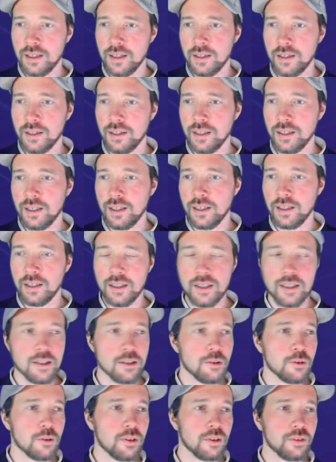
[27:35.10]
thing is
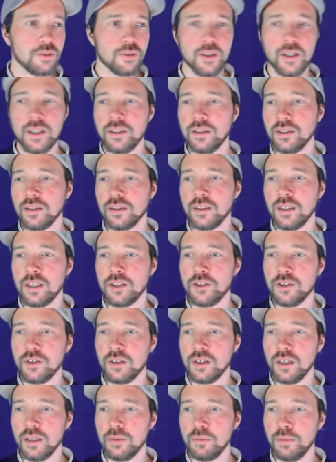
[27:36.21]
to define the induction
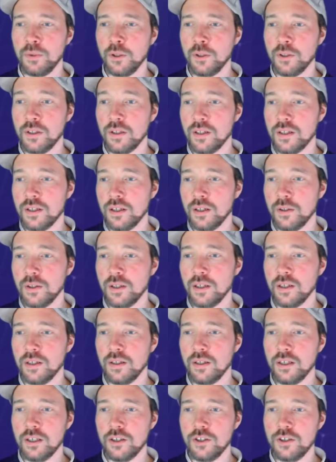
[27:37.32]
hypothesis. Now the
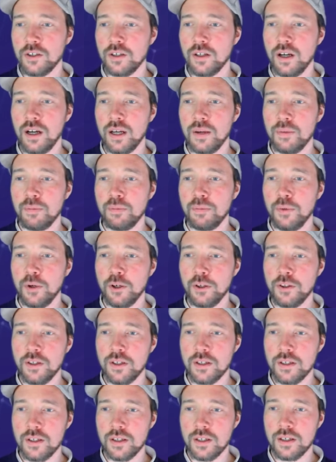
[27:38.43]
induction
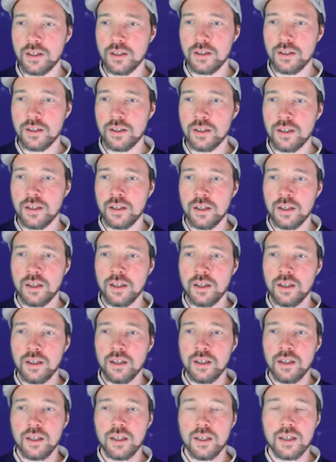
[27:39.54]
hypothesis
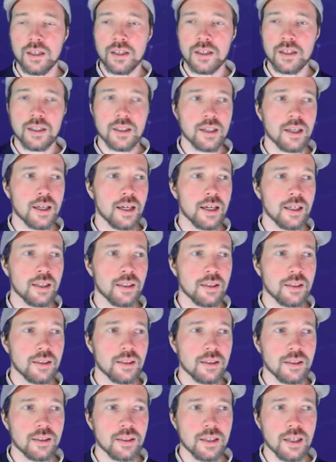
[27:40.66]
is that
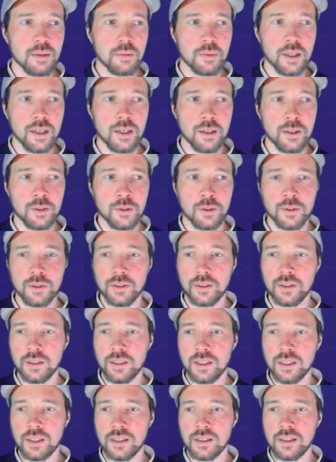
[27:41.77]
somehow
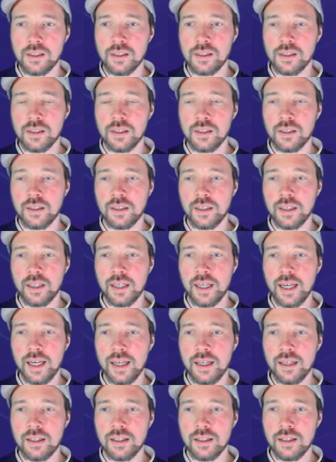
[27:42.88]
this
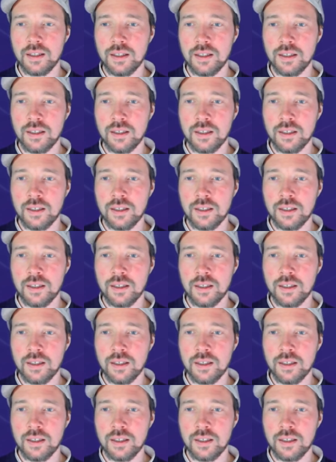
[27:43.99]
kth